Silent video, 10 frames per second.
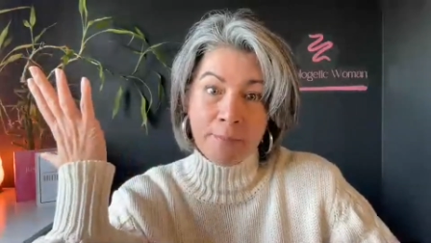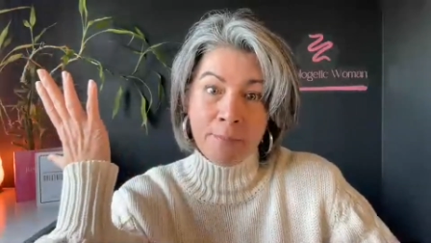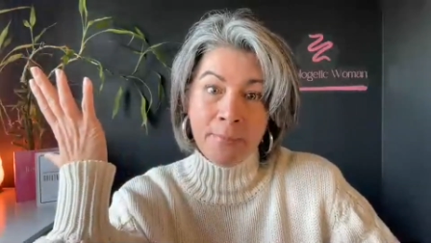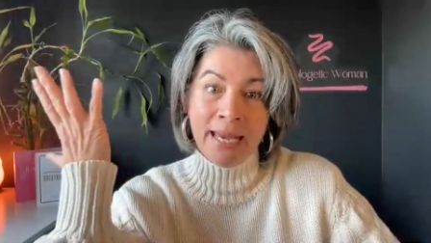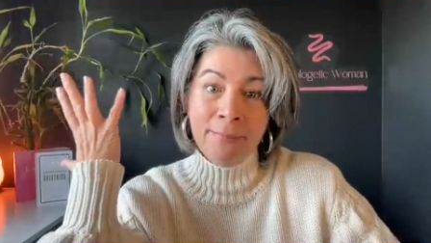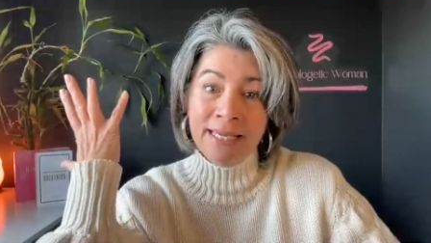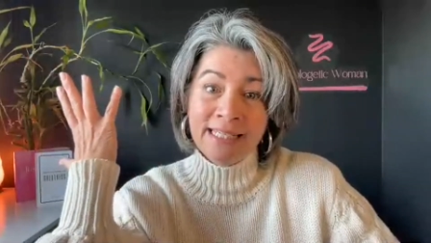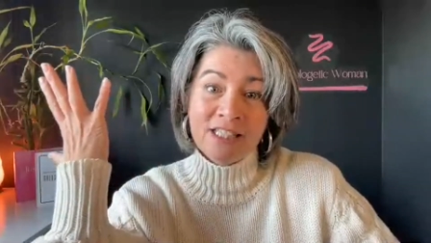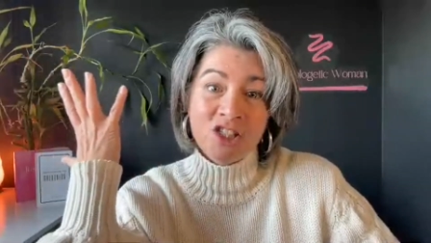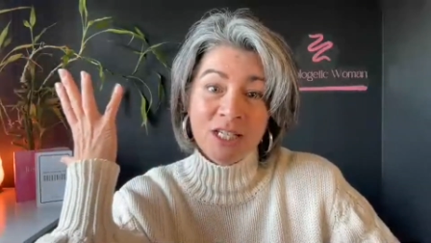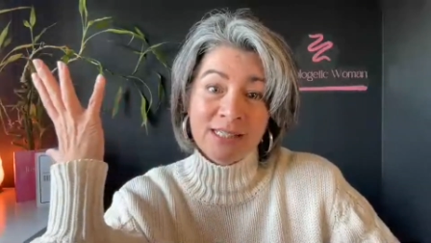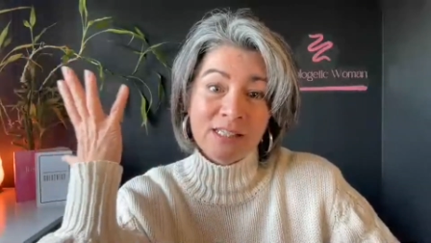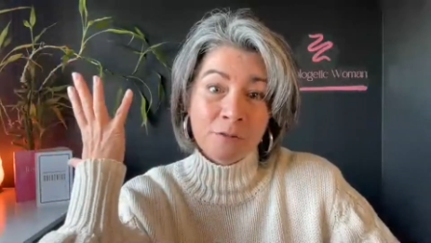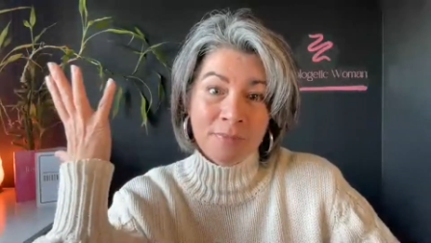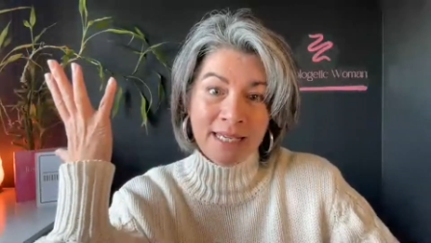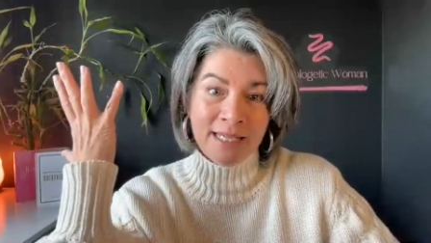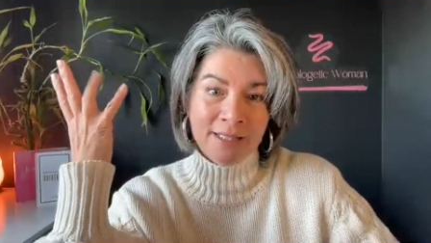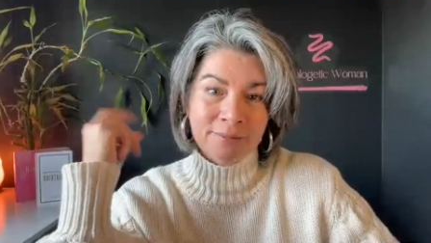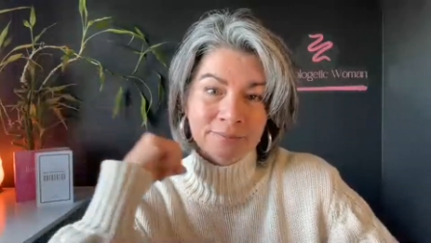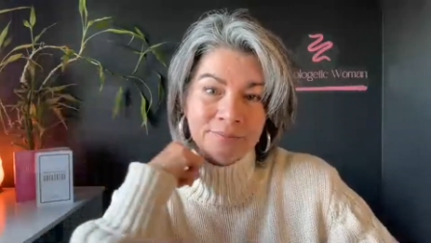maybe it's just me.